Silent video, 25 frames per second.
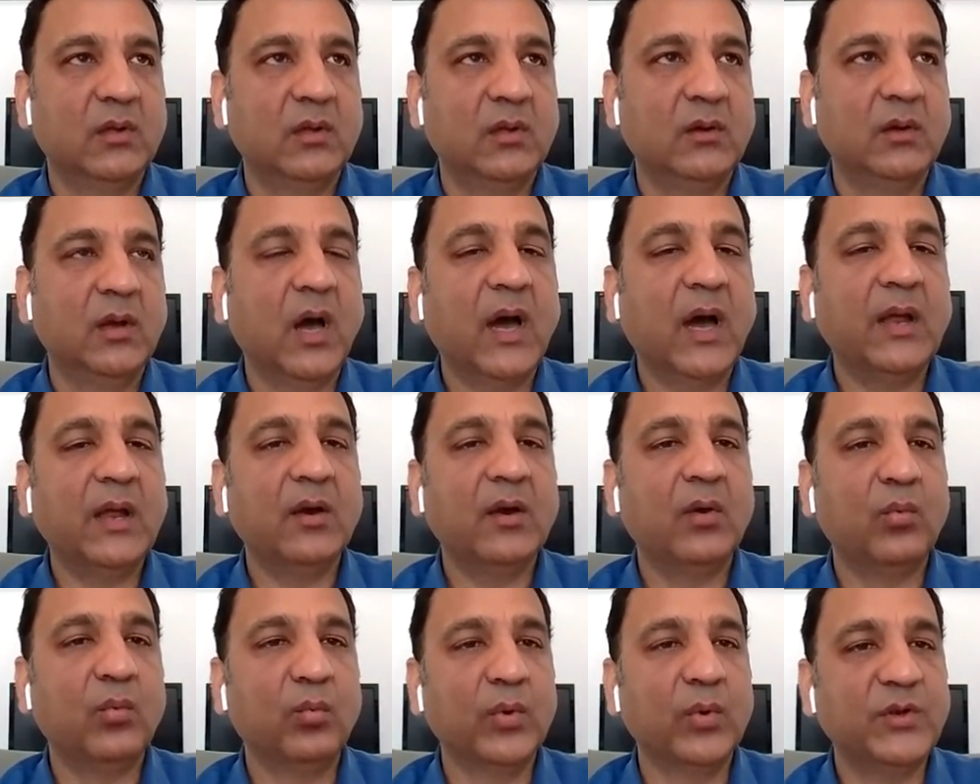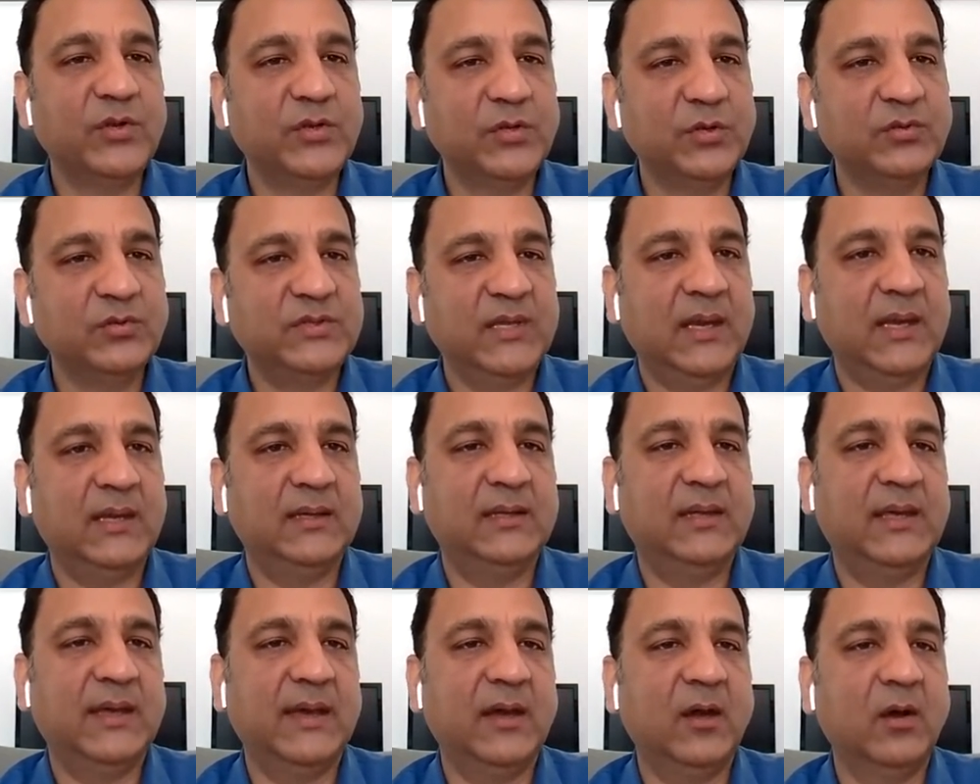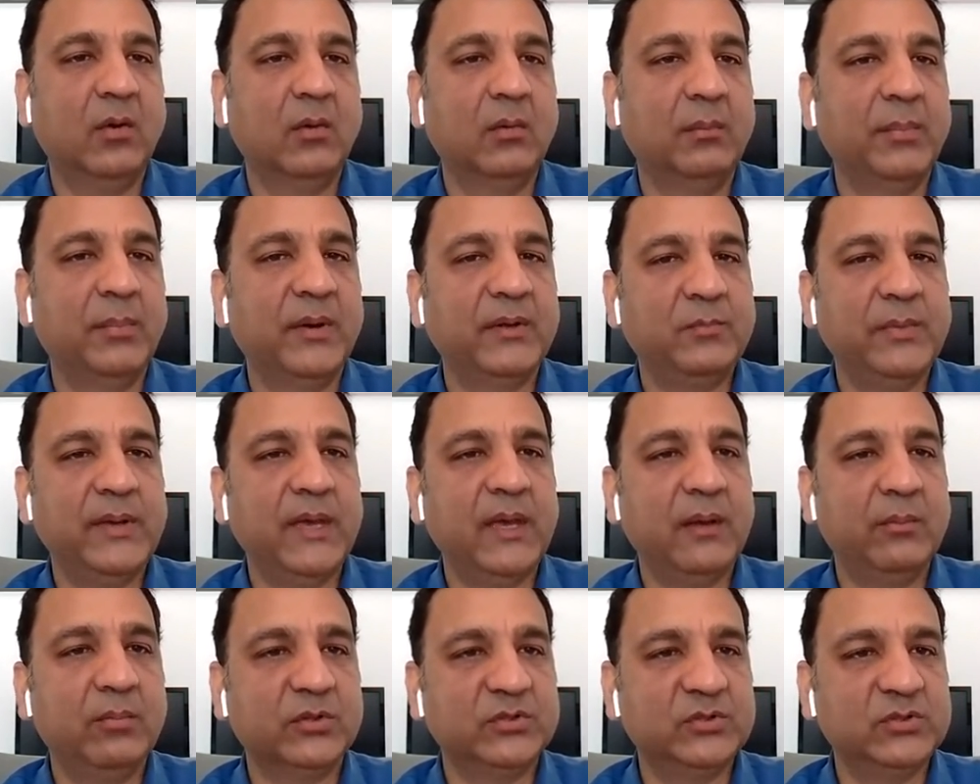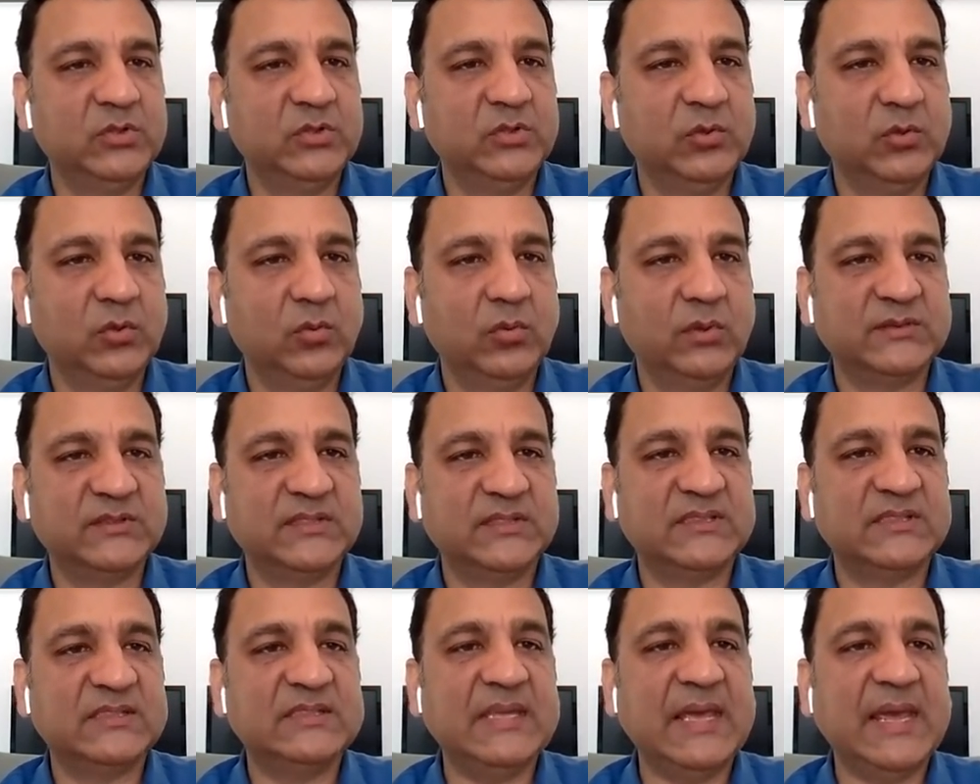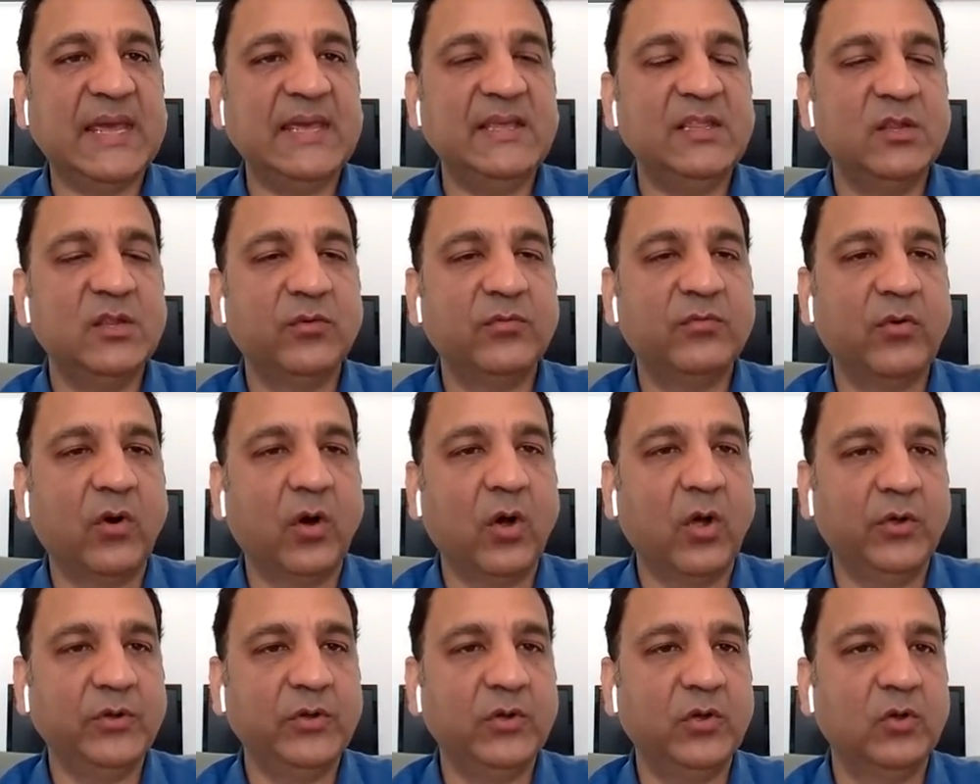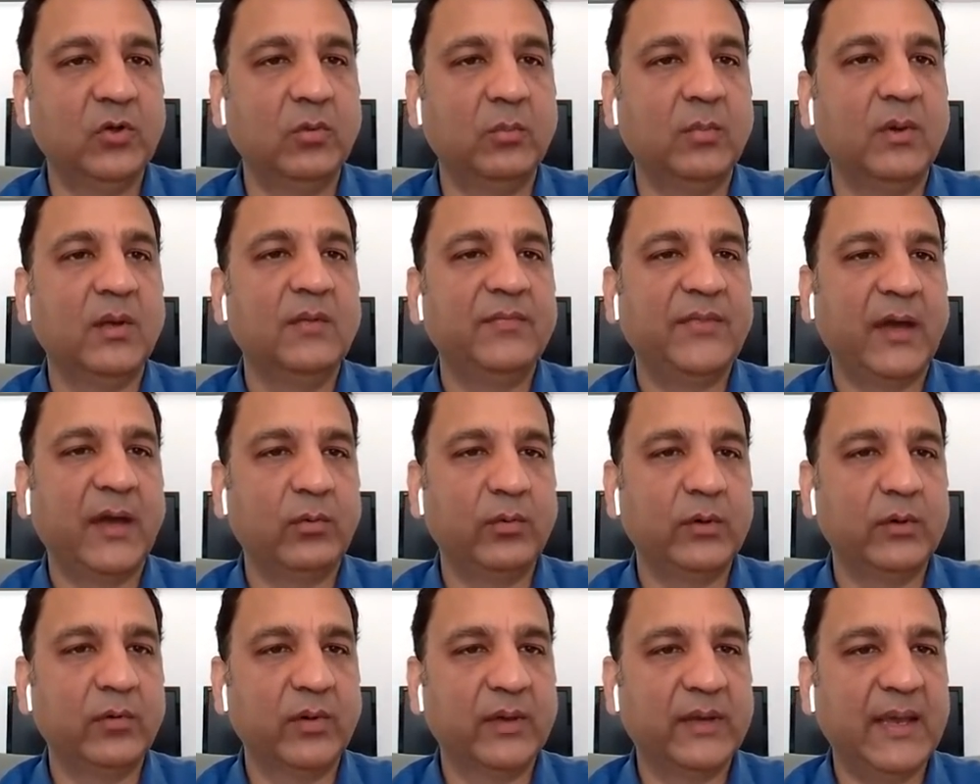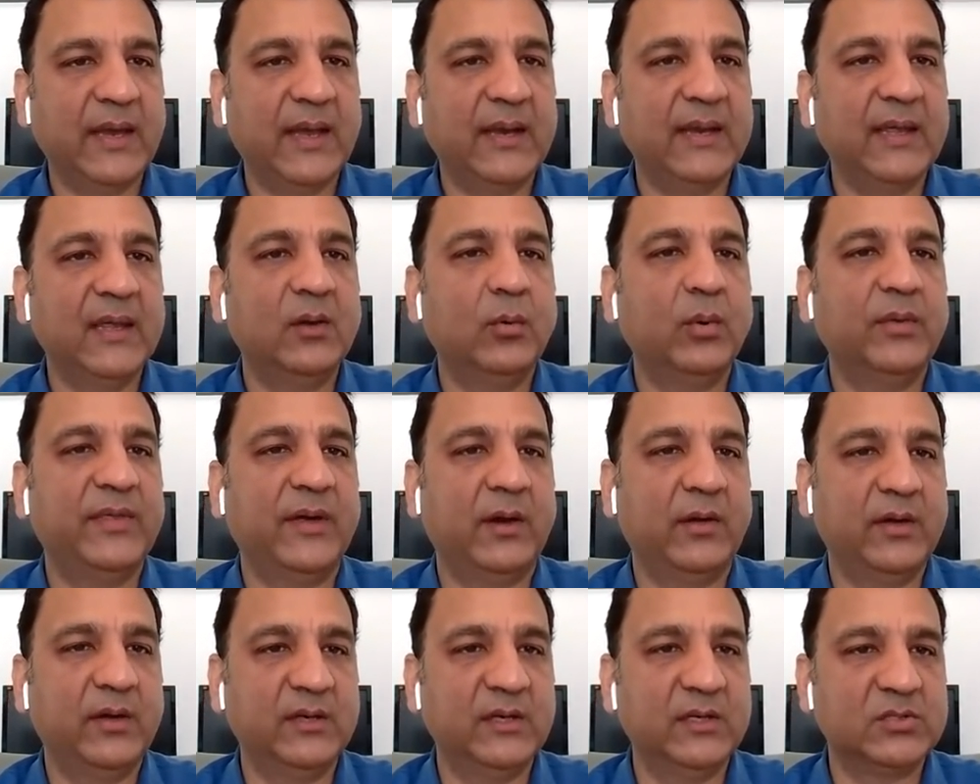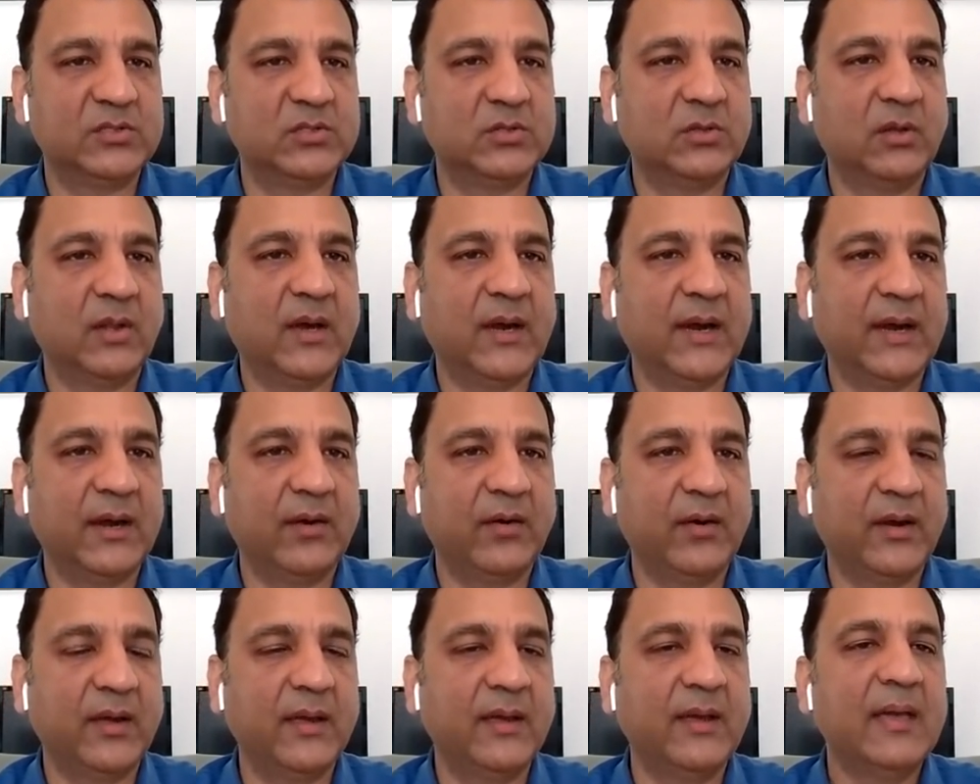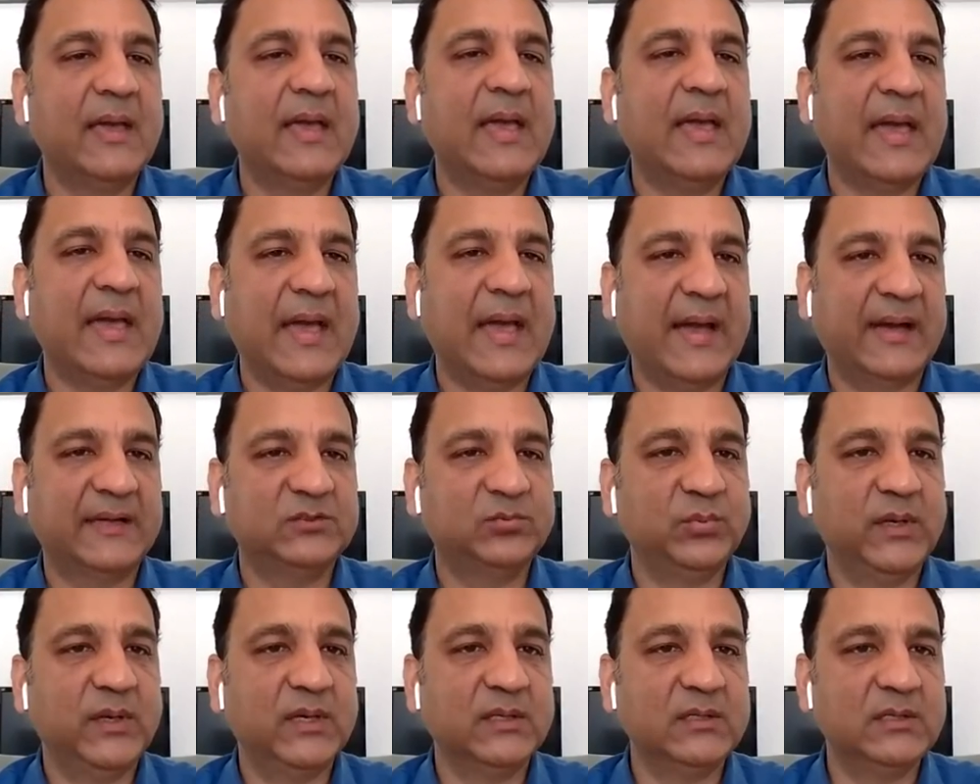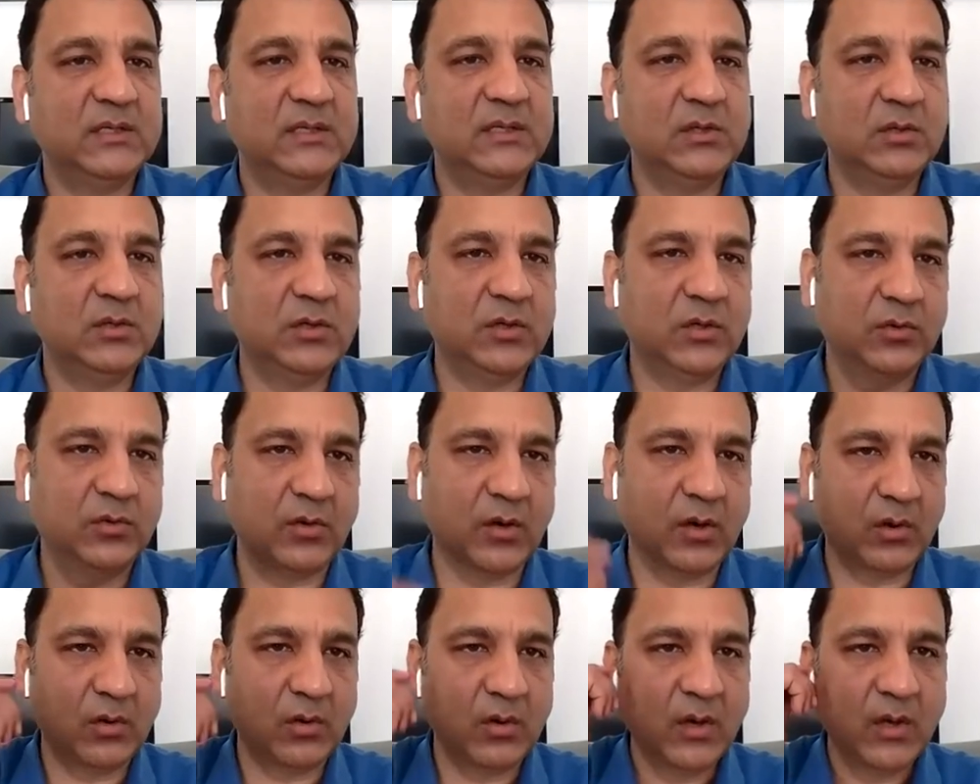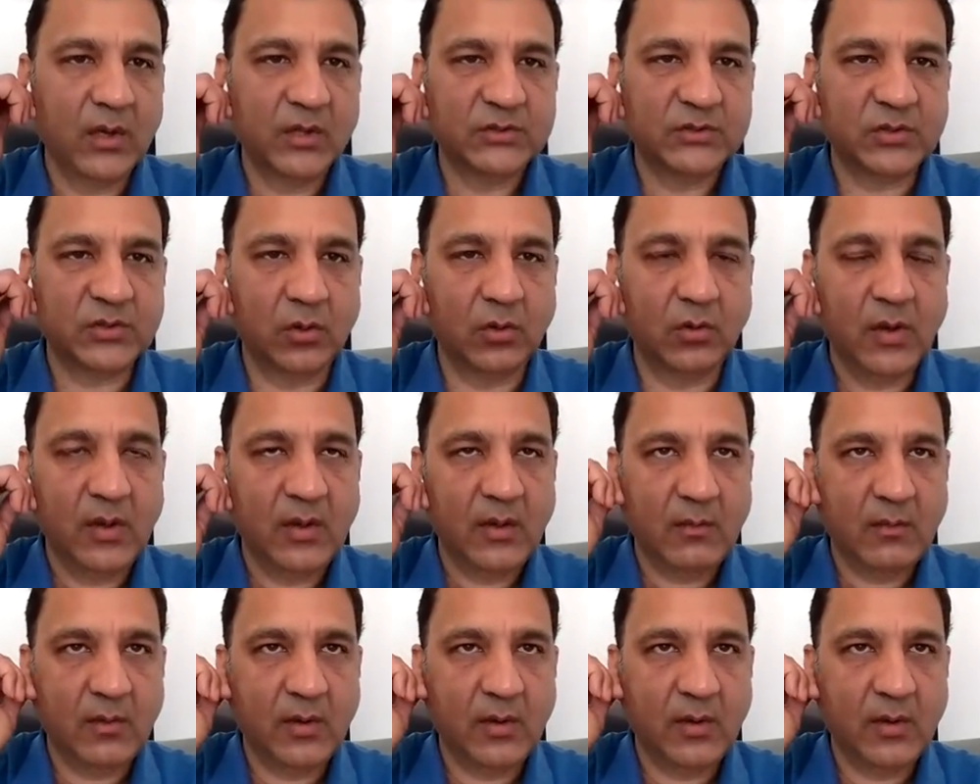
not reduce headcount, but be able to sustain the volume that we were getting without additional hiring as we continued to grow. So